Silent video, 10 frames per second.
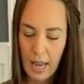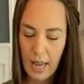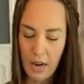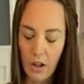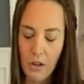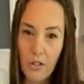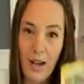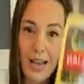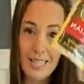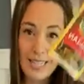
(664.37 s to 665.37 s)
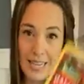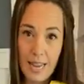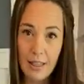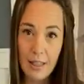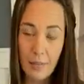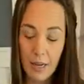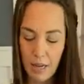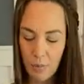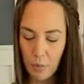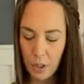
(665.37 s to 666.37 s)
It also has xanthan
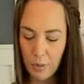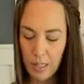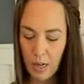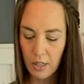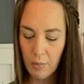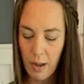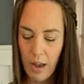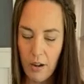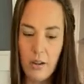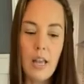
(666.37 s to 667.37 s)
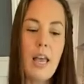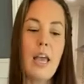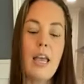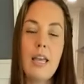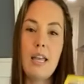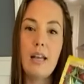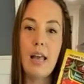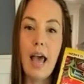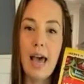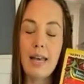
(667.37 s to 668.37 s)
gum, which we talked about. It
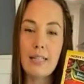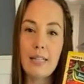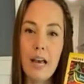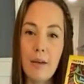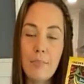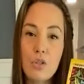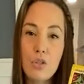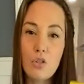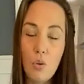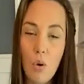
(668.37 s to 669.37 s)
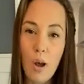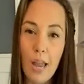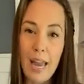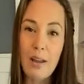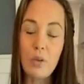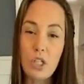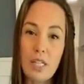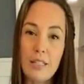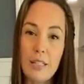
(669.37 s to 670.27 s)
has soy, which is